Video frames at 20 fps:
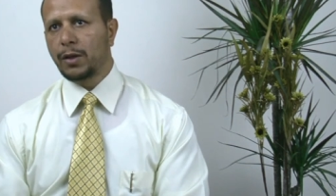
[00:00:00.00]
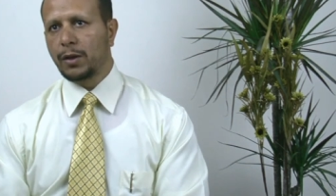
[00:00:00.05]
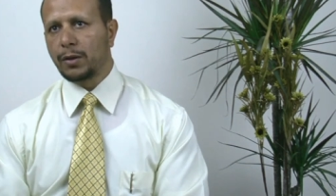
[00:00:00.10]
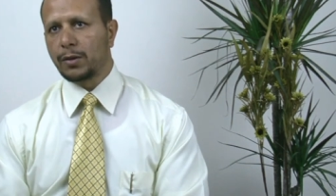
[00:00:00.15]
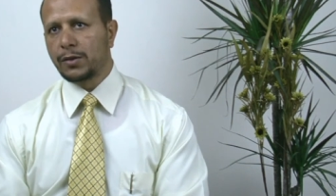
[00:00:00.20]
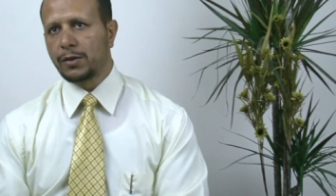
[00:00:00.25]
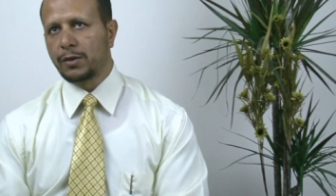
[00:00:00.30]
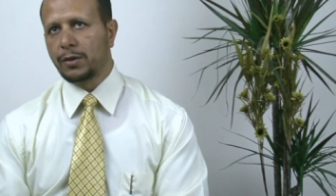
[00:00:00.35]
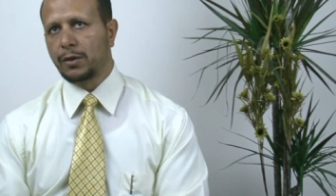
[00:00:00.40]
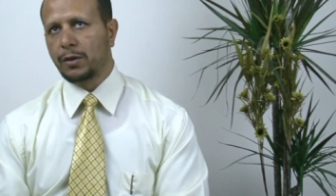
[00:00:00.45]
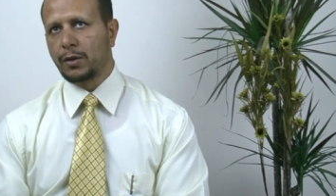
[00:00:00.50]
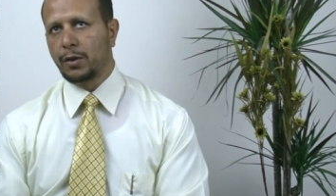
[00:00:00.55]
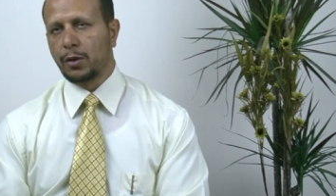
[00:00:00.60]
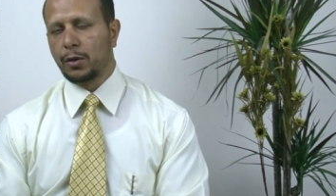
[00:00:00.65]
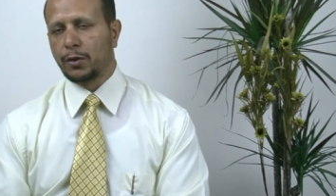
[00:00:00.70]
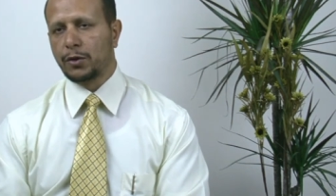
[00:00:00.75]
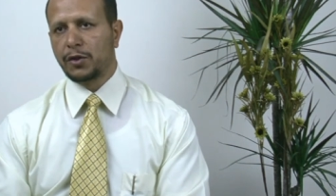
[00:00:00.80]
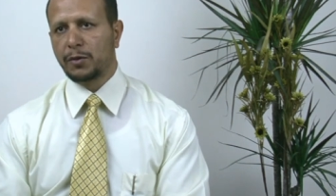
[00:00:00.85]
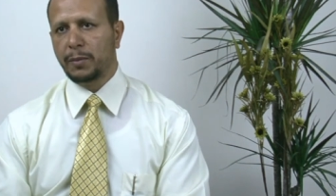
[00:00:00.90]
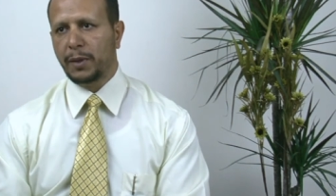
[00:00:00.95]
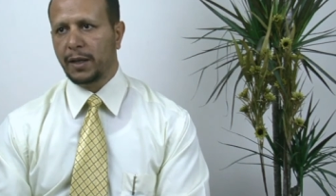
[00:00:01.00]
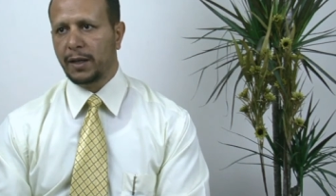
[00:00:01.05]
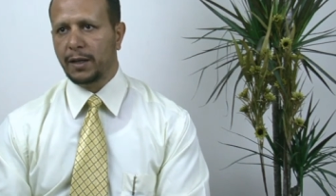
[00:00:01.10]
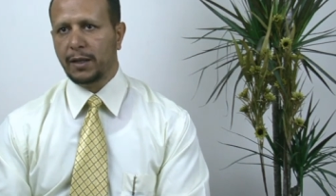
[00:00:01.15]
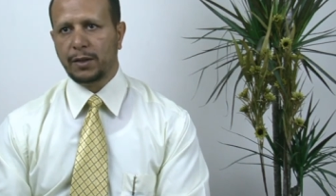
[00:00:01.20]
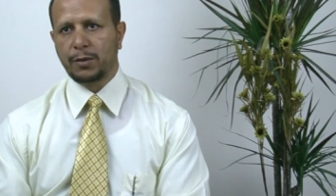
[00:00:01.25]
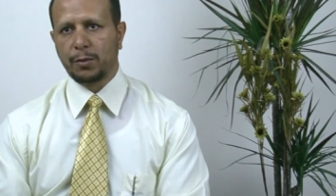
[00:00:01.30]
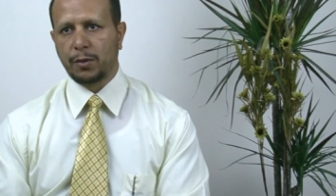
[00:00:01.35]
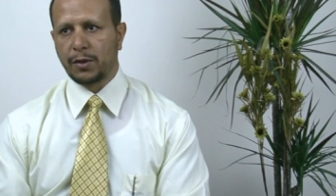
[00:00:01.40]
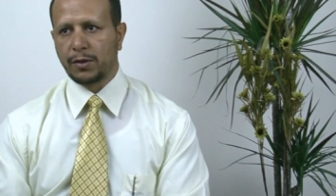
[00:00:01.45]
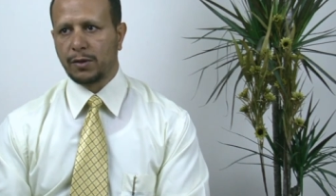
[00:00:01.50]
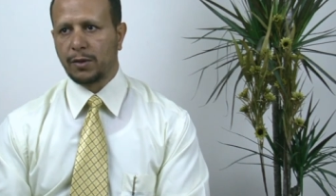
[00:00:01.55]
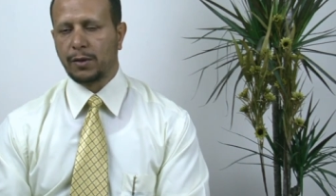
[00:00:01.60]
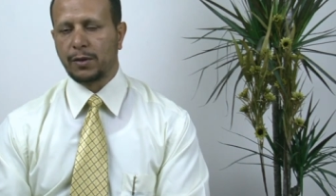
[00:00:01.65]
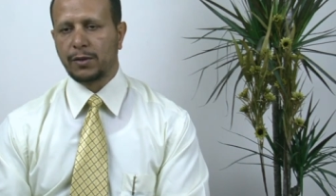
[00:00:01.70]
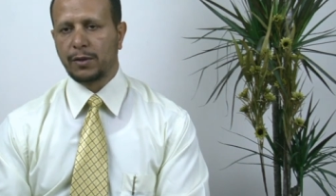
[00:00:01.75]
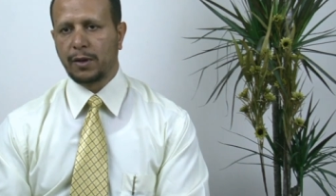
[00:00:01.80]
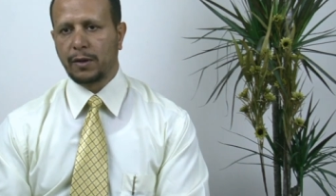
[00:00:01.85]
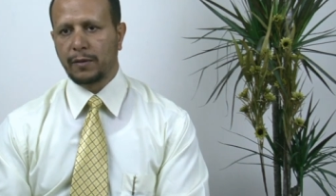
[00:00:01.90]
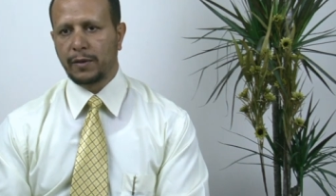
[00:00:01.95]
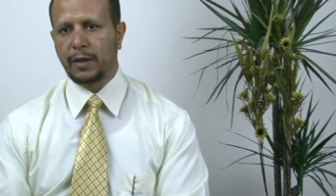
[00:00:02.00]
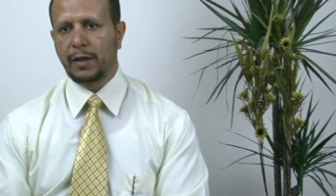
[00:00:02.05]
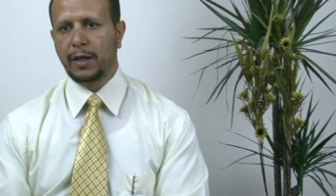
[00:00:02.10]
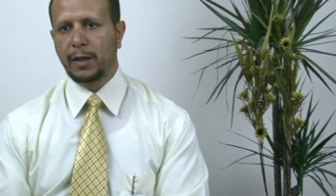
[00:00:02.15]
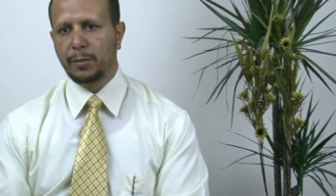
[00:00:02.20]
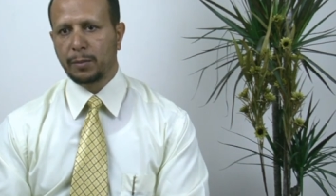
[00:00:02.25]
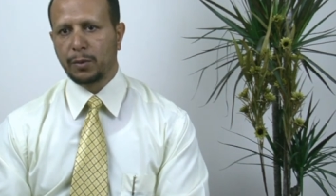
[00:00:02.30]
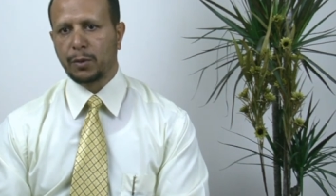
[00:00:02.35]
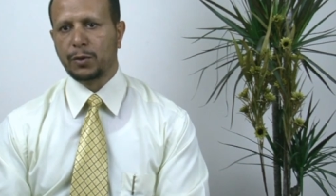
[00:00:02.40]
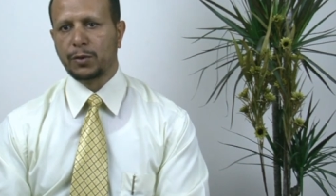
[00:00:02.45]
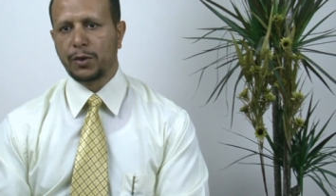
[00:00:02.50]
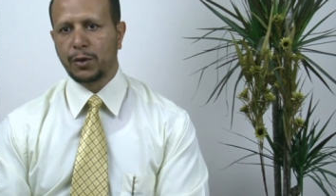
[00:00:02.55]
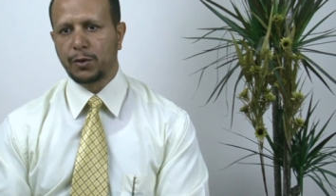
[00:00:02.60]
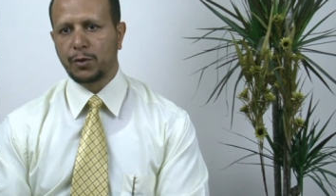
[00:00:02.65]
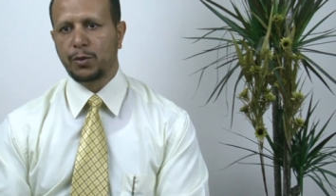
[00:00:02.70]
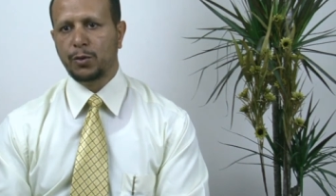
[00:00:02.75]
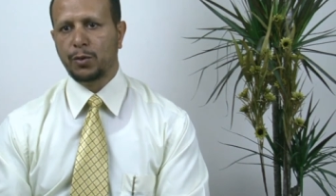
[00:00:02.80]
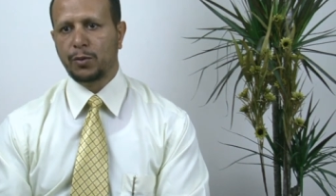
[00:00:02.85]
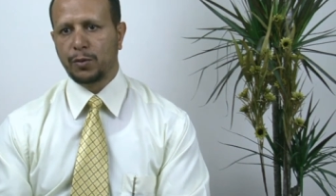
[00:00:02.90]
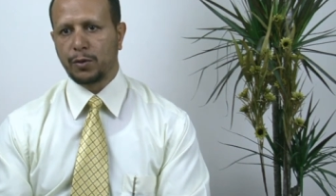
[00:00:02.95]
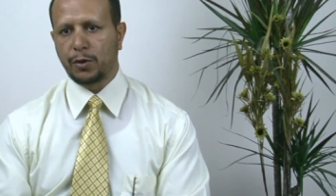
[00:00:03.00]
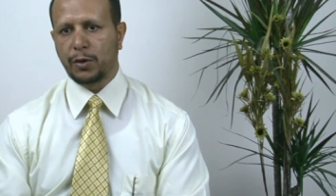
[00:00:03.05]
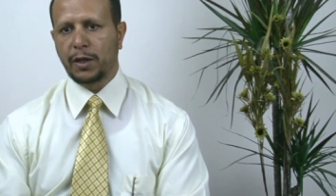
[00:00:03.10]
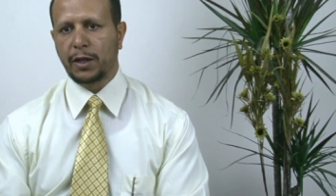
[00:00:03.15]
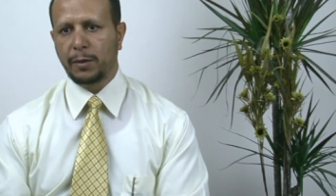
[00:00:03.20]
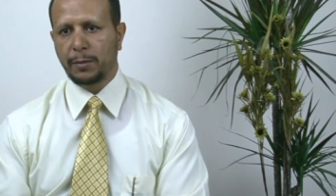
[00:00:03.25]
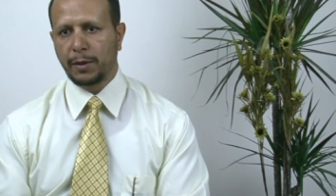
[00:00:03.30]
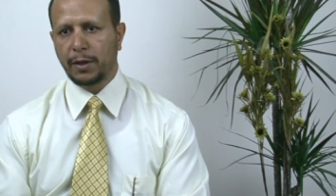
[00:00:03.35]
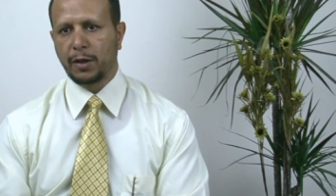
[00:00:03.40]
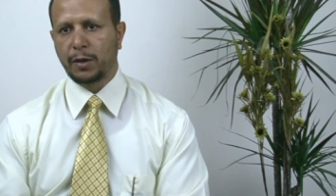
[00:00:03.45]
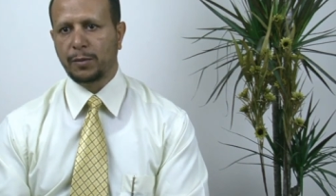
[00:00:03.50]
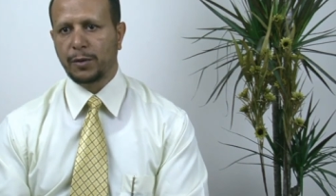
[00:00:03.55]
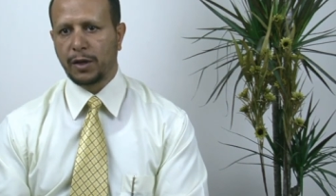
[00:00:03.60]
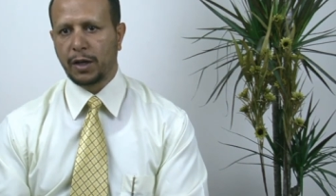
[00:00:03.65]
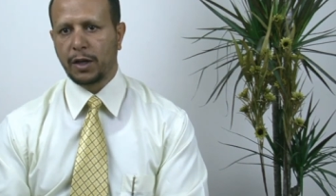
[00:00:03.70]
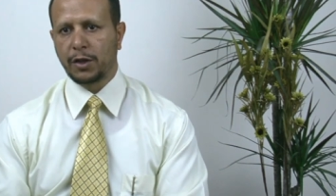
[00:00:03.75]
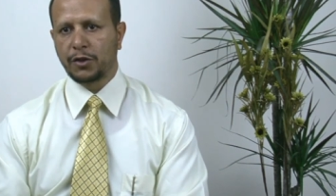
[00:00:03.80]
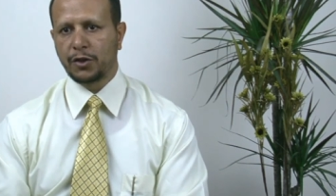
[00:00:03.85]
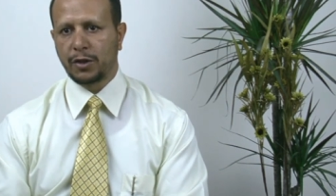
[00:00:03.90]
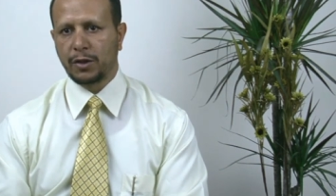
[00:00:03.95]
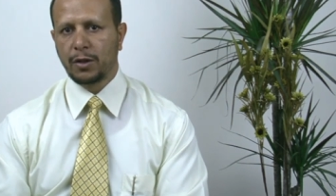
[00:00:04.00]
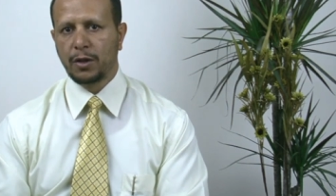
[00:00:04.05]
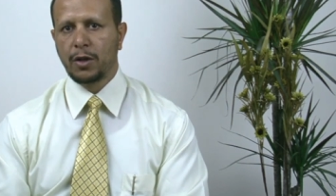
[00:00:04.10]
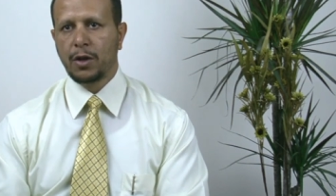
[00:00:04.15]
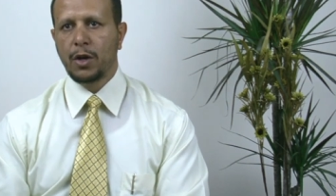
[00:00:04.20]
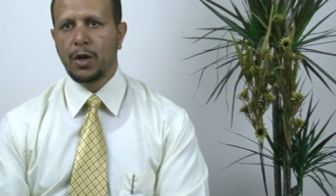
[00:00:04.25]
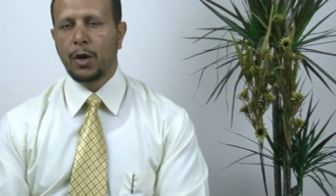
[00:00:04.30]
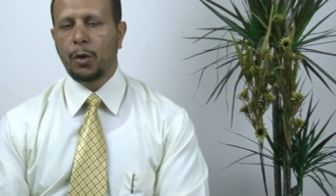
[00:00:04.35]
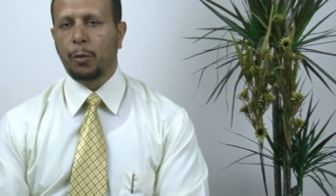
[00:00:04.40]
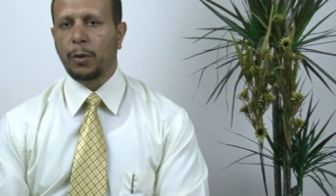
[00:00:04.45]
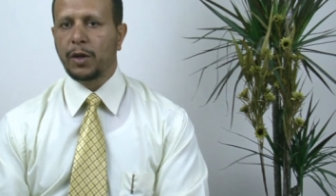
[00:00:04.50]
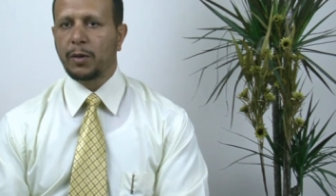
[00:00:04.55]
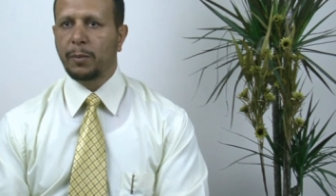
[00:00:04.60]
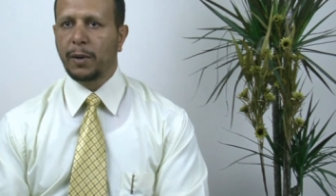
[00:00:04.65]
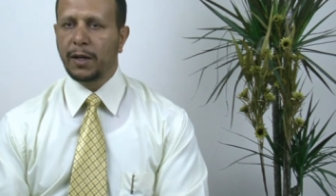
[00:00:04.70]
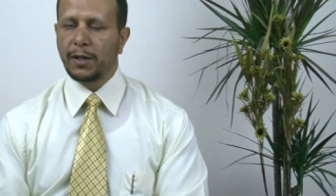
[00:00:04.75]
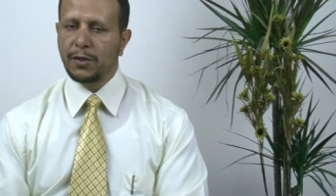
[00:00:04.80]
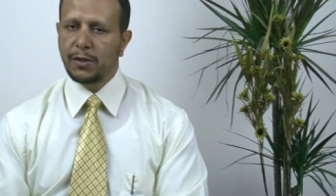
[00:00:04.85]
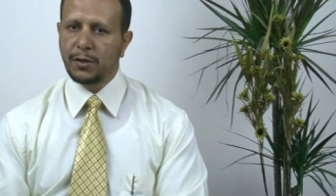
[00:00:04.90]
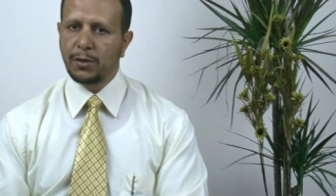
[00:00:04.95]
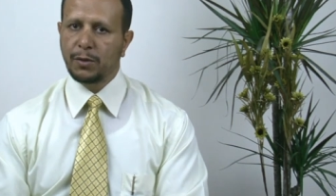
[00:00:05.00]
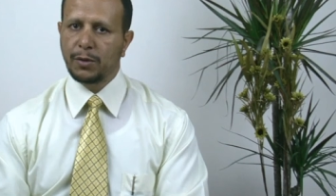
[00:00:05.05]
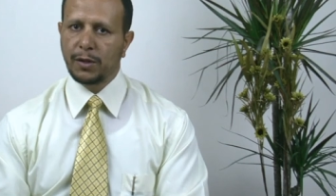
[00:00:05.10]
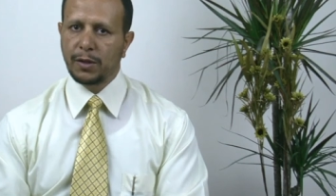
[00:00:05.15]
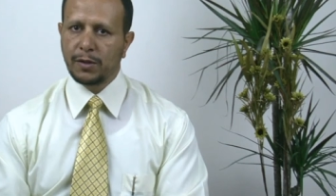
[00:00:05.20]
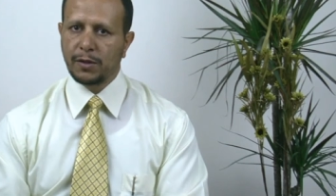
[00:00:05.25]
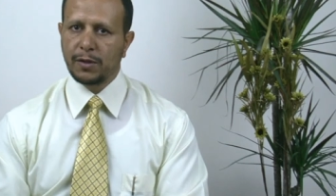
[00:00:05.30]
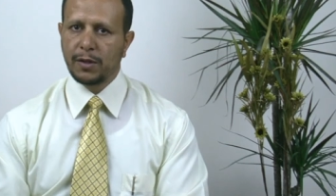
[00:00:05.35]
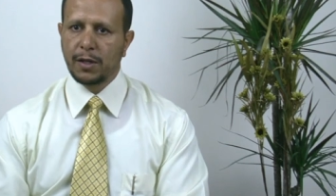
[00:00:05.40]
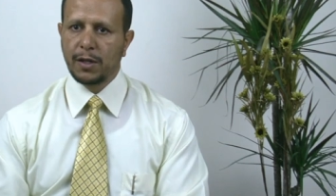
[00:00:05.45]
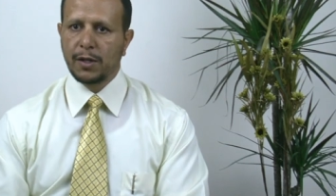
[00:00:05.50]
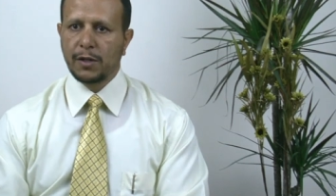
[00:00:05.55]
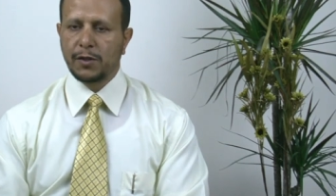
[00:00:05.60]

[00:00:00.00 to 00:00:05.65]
also course mail. It was also a very important tool for keeping communication with my students,